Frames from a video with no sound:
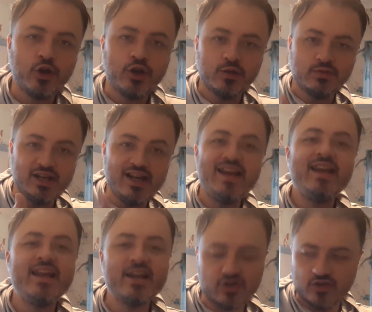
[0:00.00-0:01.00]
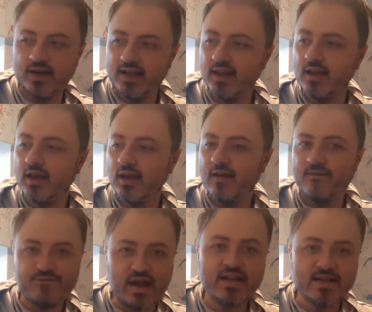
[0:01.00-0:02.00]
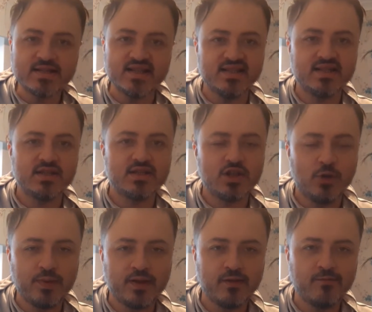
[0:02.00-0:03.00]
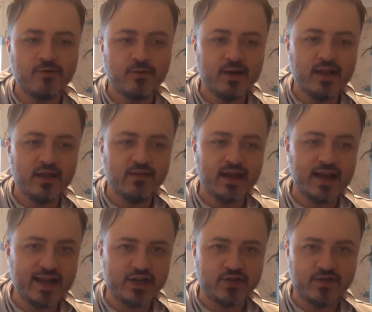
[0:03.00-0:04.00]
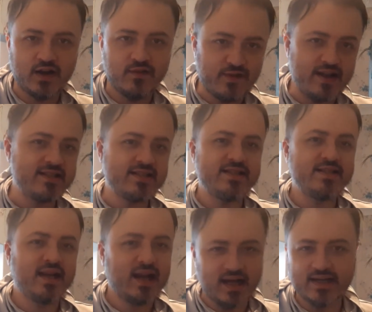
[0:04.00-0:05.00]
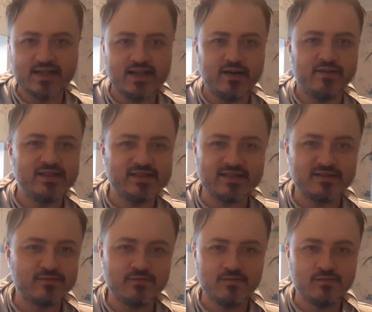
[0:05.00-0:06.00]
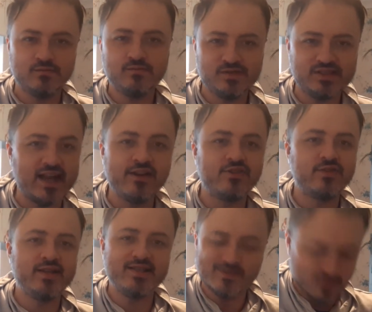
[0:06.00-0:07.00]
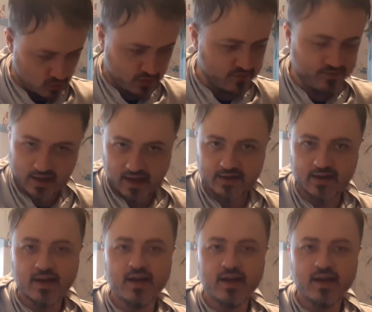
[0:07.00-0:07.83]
There was literally fences stopping them from leaving, electrified fences and gun turrets and sentries and all of that.